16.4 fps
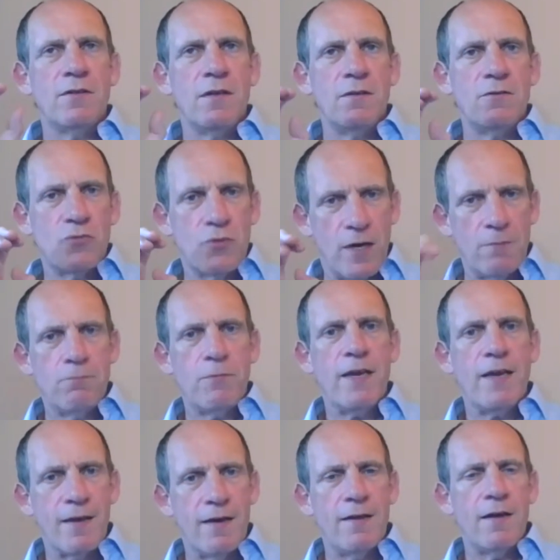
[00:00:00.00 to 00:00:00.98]
try and
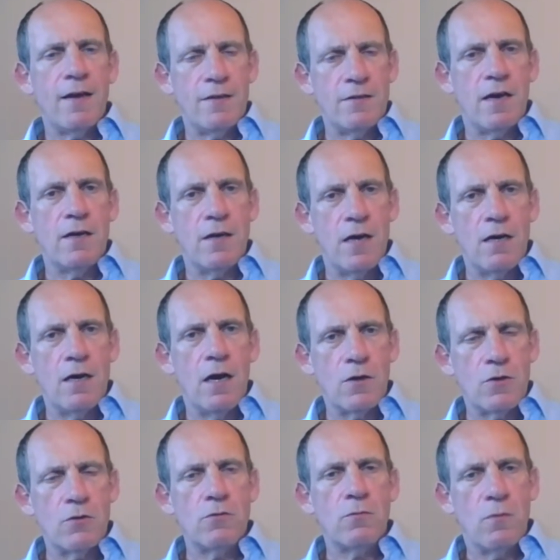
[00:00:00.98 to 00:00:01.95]
pick a
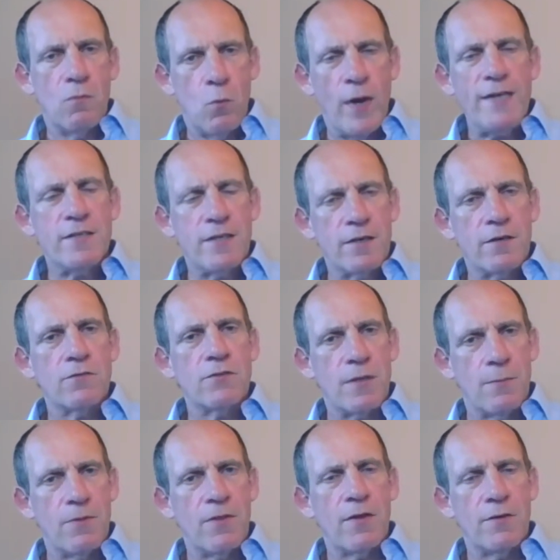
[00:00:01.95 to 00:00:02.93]
good weighting of
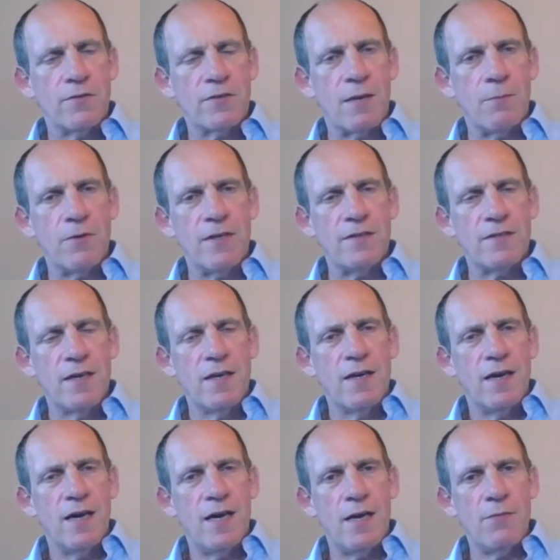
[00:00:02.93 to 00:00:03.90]
some of those companies,
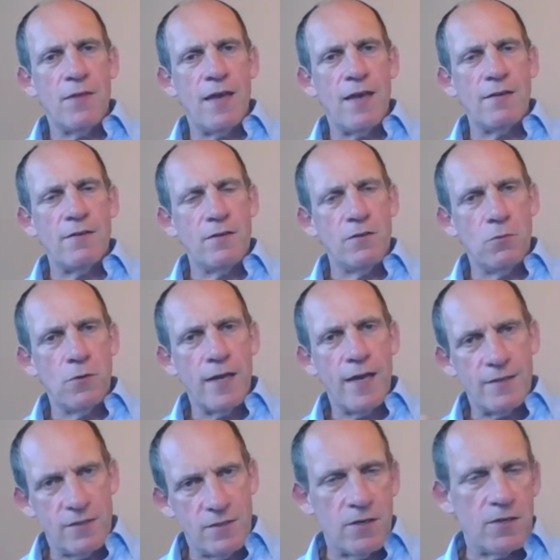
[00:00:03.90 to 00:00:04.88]
and then you'll
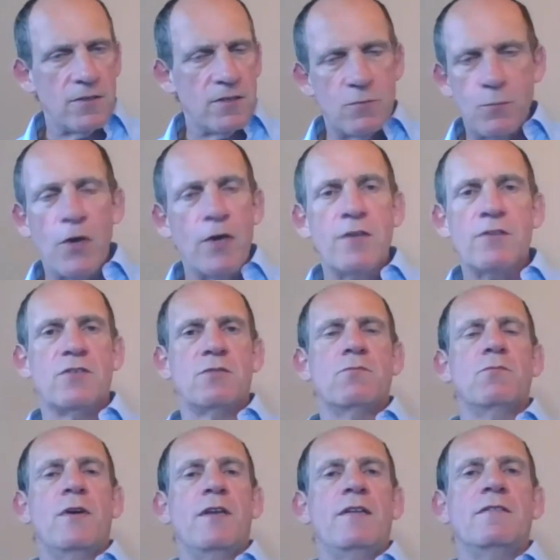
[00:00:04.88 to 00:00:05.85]
get certain spurts
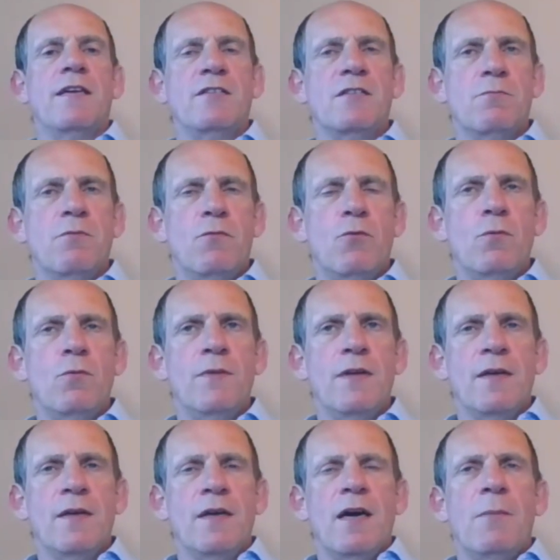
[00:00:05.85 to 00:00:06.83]
when it tends to perform.
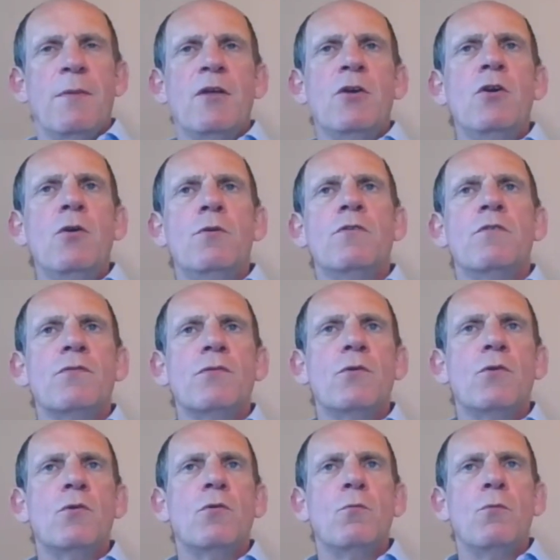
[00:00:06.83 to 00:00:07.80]
I mean, who would have
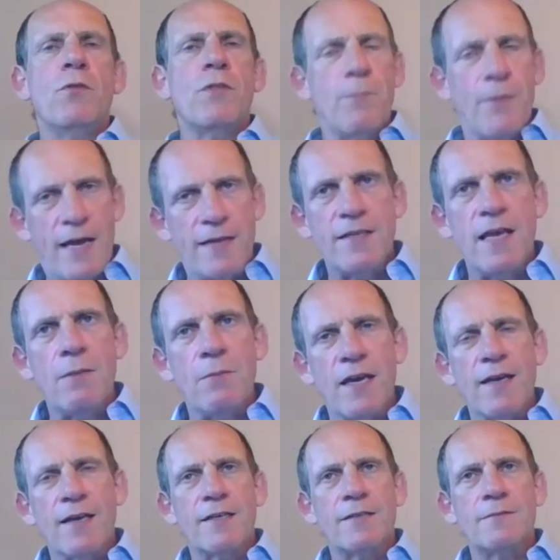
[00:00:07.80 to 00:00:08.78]
thought with the pandemic,